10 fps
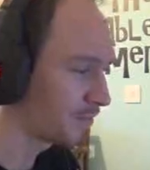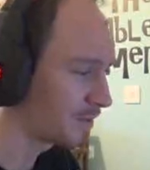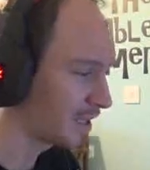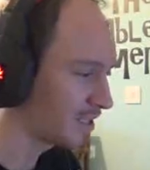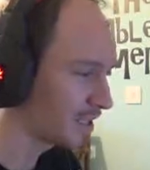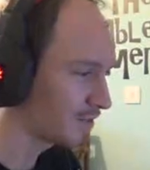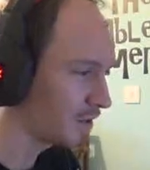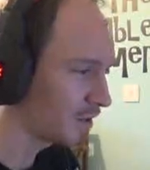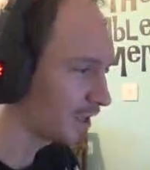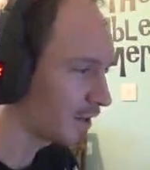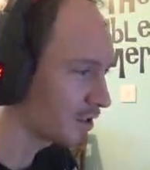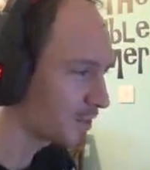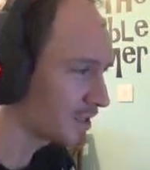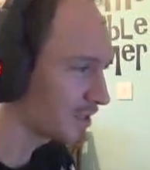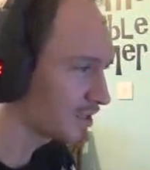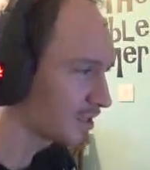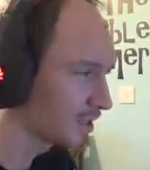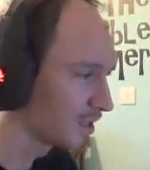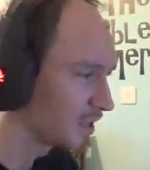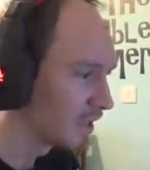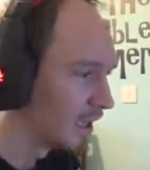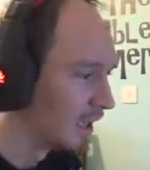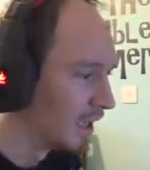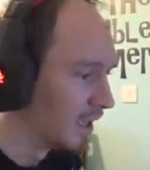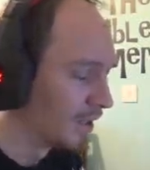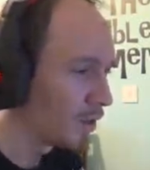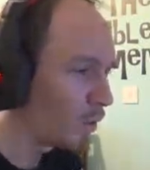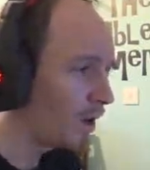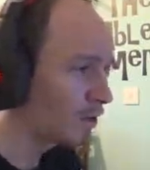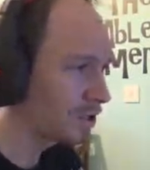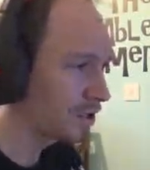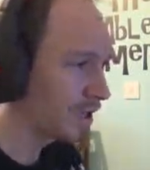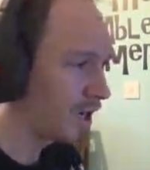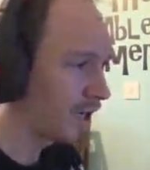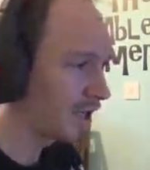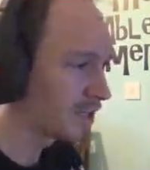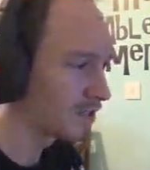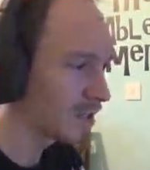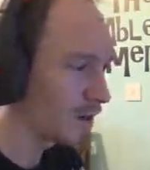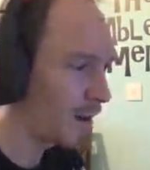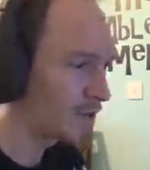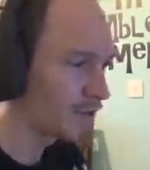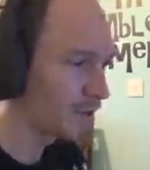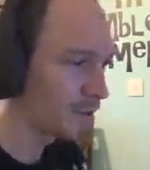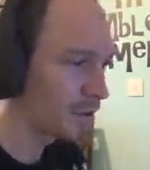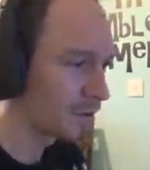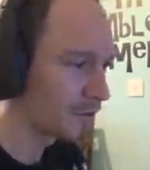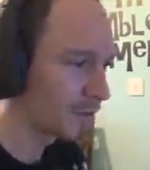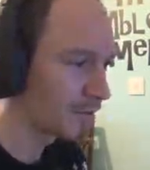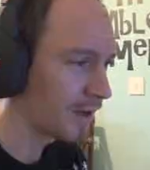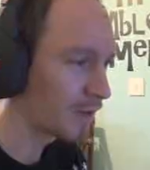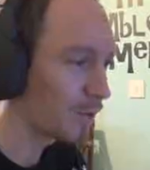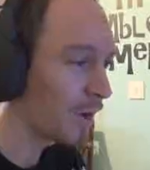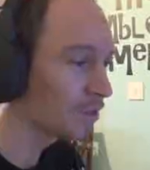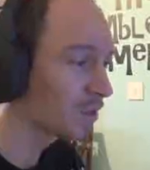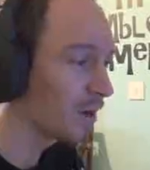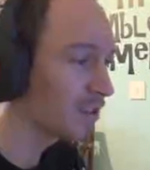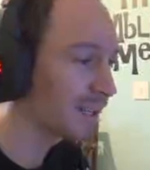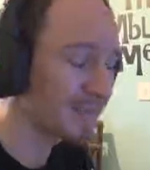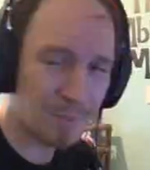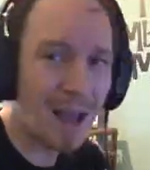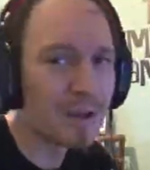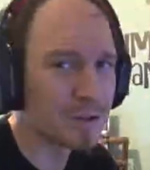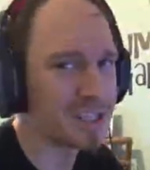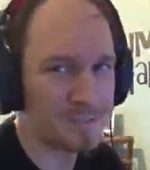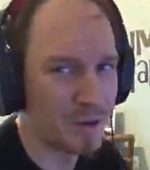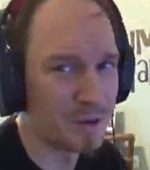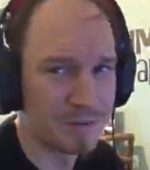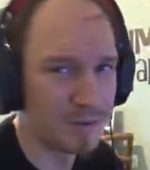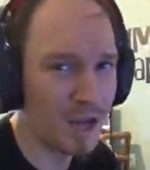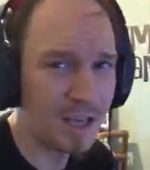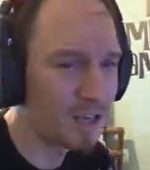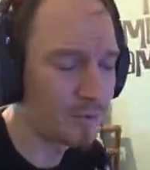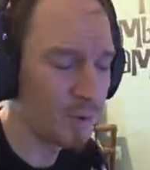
destinations for holiday goers because the Welsh Highlands are absolutely beautiful. In fact, the Welsh coast, Wales is beautiful. I love